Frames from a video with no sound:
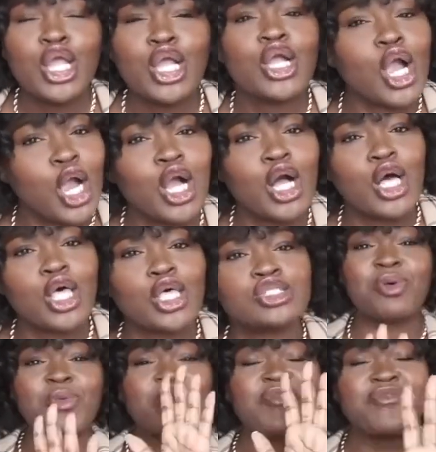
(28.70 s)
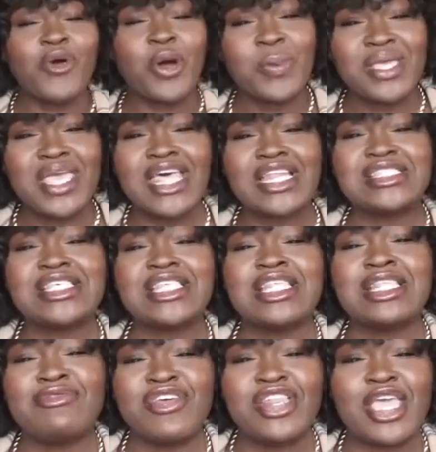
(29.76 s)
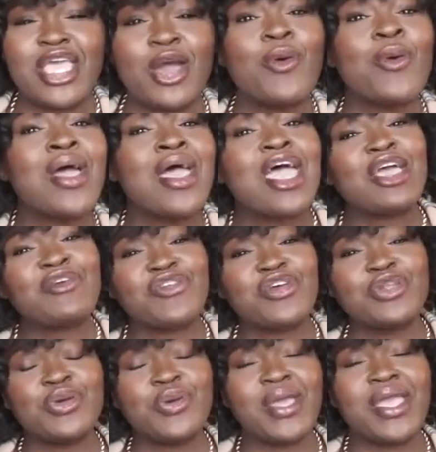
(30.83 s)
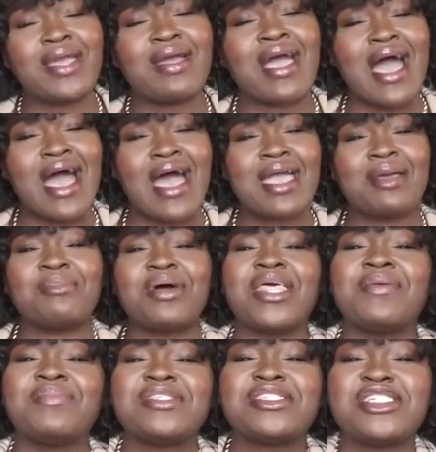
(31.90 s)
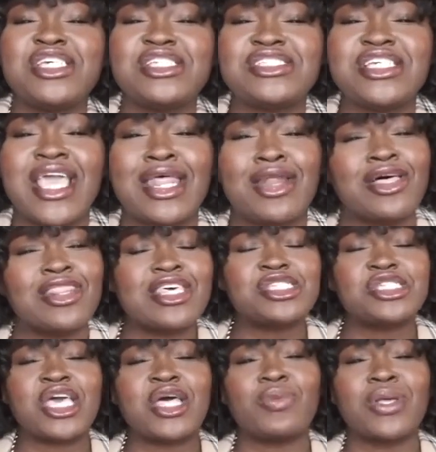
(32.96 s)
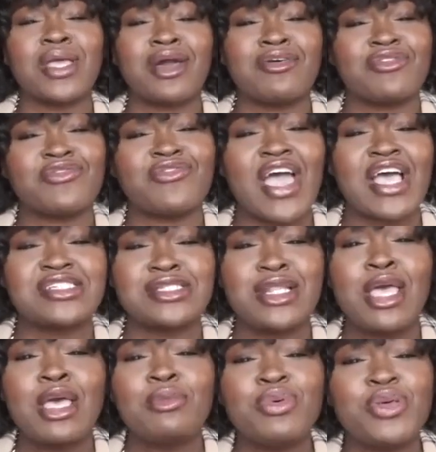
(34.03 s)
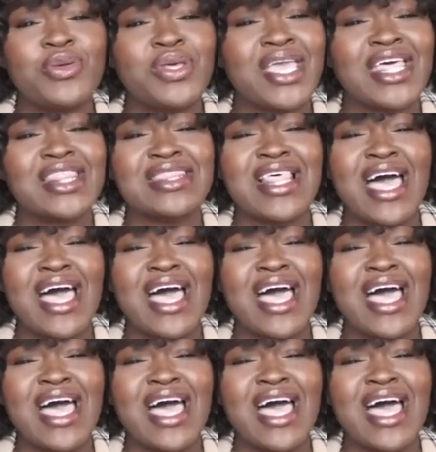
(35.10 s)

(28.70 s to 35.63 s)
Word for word: girls. So before we get into this video, if you're new here, hi, my name is Chi Chi, and on this channel we cover fashion, beauty, and